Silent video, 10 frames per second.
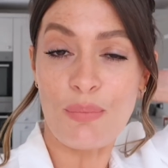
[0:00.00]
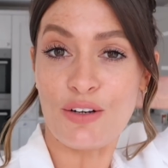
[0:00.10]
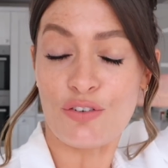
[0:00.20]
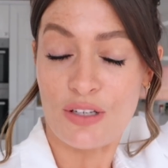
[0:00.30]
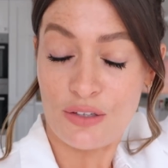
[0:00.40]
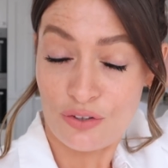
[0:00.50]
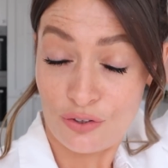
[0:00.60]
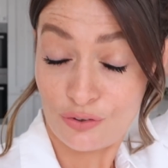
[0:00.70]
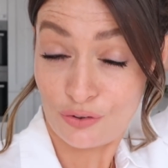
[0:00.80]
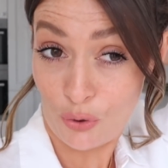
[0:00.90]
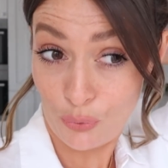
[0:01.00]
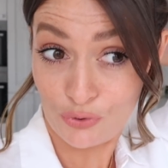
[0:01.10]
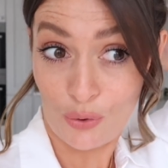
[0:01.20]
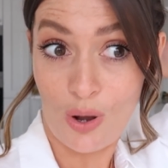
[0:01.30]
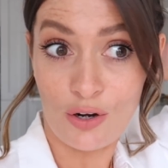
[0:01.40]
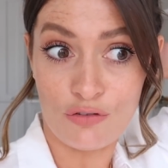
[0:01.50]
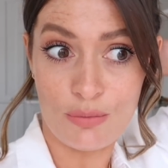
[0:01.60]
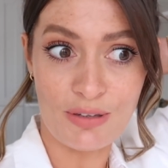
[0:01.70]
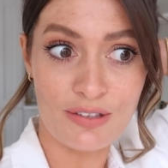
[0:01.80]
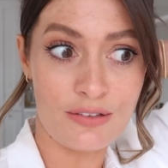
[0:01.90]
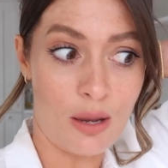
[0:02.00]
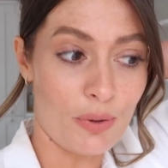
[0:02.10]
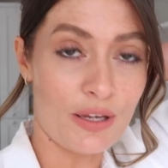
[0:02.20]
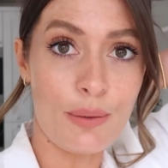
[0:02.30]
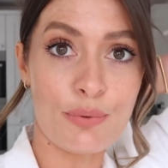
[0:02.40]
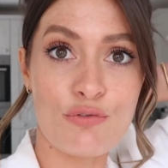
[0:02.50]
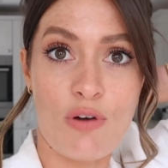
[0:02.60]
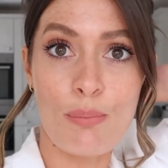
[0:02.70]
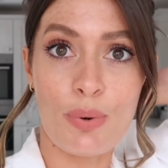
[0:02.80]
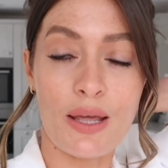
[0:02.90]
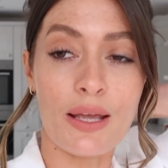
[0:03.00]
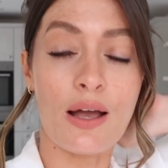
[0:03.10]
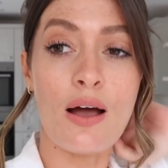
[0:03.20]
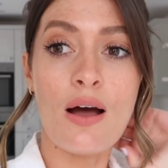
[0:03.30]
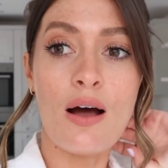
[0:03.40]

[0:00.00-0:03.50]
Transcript: I'm literally so, so hungry. My stomach keeps grumbling.